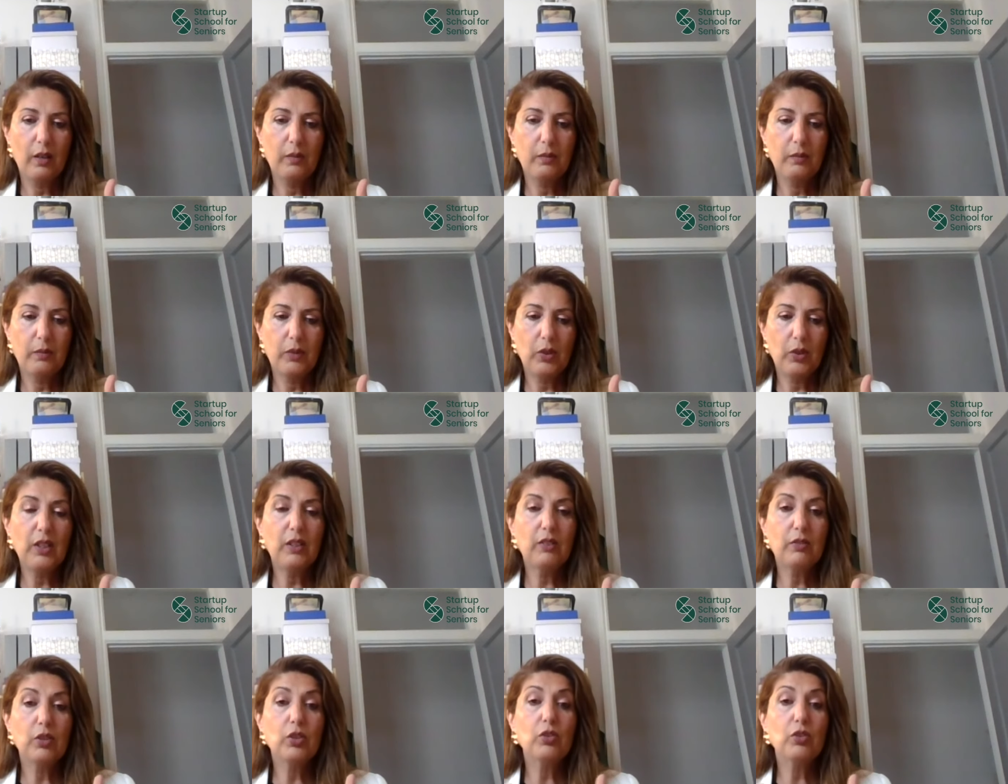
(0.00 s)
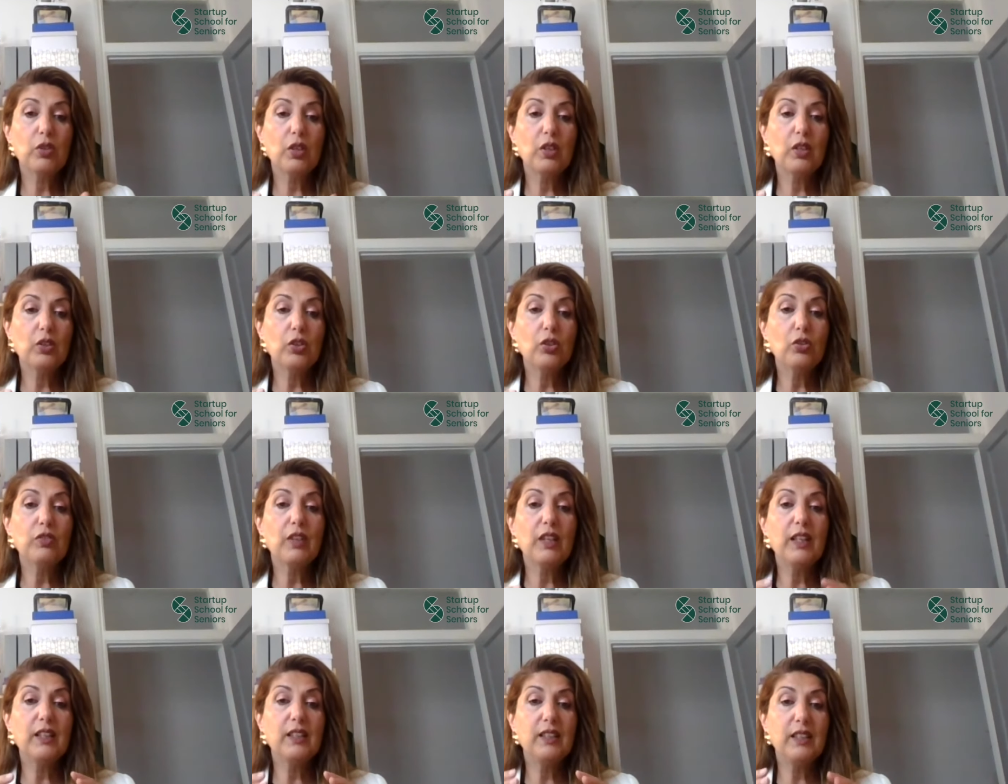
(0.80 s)
You
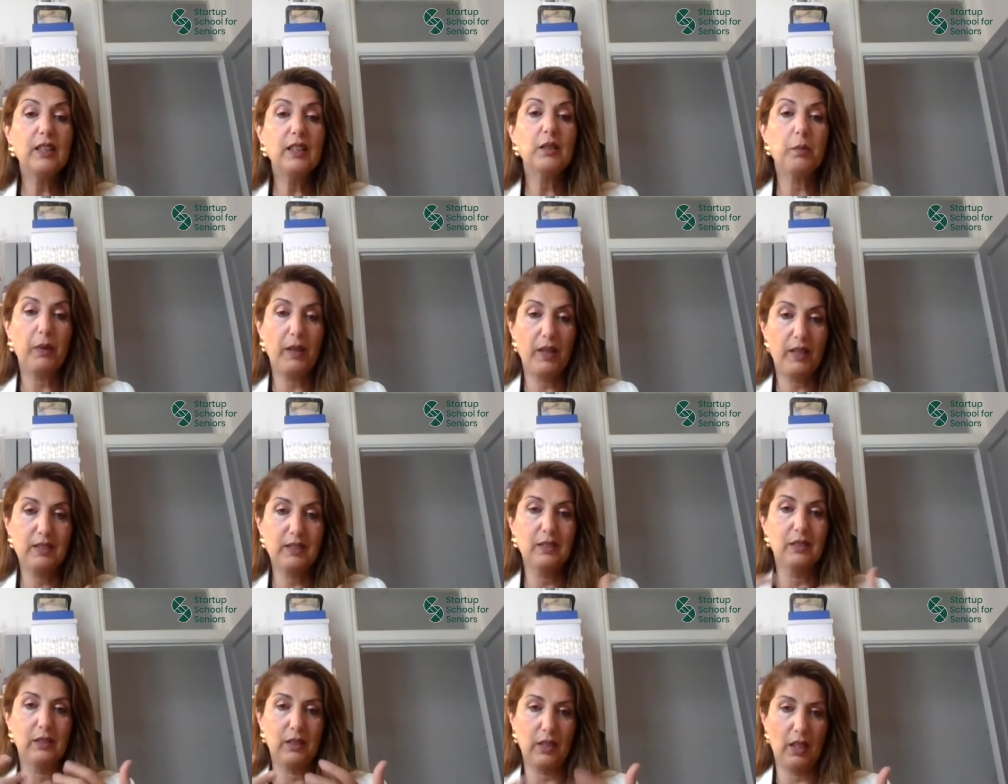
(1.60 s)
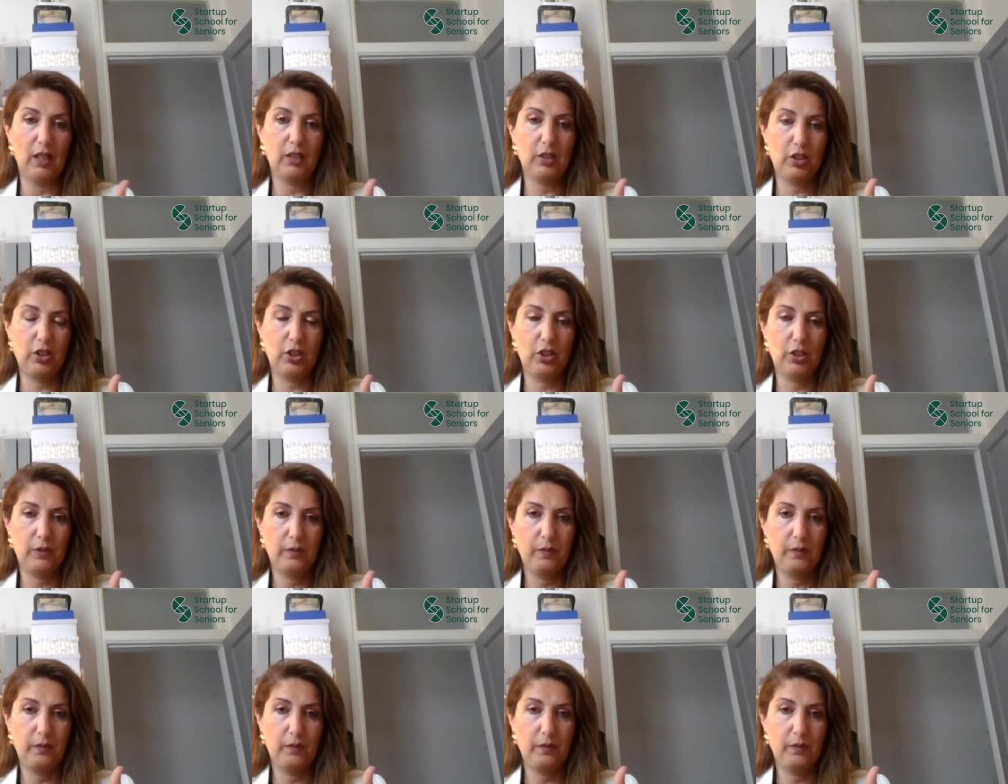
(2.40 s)
really need a personal touch.